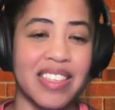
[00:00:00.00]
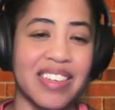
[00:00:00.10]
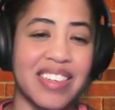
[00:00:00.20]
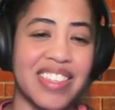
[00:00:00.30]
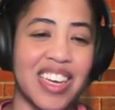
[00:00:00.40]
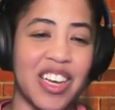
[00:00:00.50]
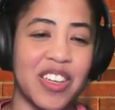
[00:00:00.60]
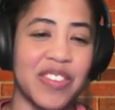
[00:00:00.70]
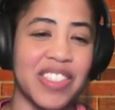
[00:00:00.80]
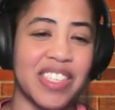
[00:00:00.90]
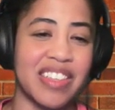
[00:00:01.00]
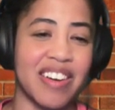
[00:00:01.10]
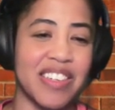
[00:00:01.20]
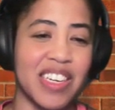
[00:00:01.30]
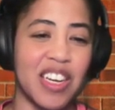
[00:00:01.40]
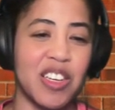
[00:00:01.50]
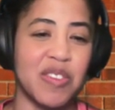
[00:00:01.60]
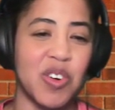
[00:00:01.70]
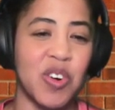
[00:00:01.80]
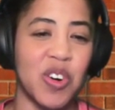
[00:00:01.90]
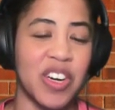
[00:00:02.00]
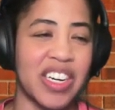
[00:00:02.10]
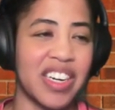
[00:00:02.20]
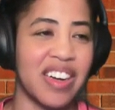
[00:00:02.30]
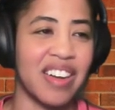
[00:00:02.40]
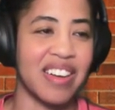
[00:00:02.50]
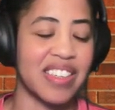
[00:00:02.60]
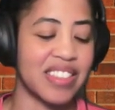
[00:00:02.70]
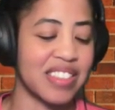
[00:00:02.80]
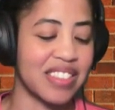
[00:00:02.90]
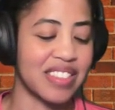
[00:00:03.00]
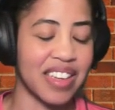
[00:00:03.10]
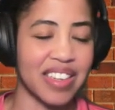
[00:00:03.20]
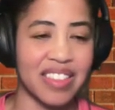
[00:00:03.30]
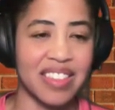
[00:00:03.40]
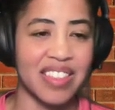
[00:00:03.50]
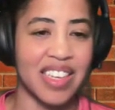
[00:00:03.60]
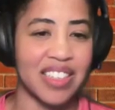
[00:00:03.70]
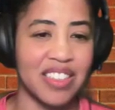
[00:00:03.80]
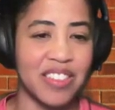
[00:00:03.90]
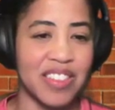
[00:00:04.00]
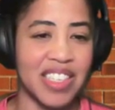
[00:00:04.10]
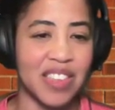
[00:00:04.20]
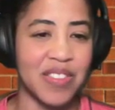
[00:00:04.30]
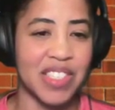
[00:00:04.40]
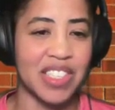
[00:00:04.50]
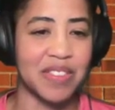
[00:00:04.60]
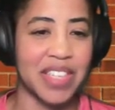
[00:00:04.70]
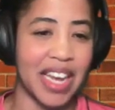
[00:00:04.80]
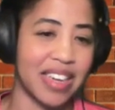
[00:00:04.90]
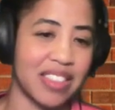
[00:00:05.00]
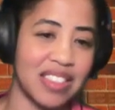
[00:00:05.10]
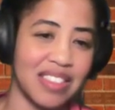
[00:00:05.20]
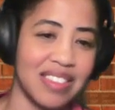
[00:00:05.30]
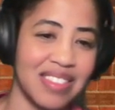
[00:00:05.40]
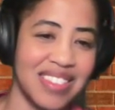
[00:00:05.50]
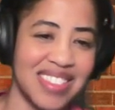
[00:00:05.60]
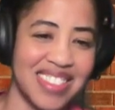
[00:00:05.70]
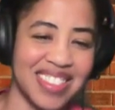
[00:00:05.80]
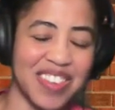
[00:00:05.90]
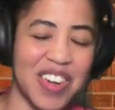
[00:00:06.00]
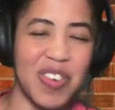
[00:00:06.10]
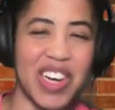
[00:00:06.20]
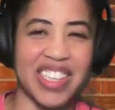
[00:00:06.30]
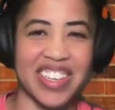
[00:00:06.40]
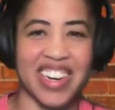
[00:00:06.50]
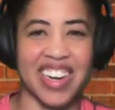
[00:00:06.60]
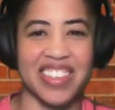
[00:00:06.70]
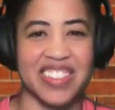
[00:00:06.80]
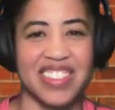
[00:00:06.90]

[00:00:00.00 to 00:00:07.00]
It's either I want to come or like, can you get me some snacks while you're out?